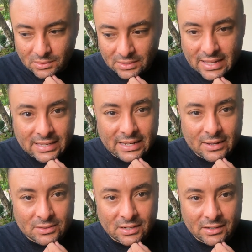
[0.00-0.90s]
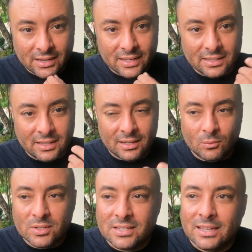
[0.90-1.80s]
yeah, get out there. And
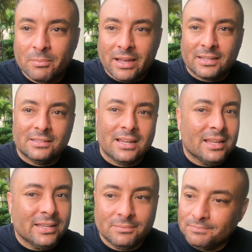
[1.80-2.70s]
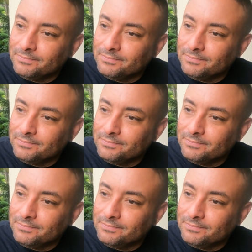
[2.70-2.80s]
once I get back into Thailand,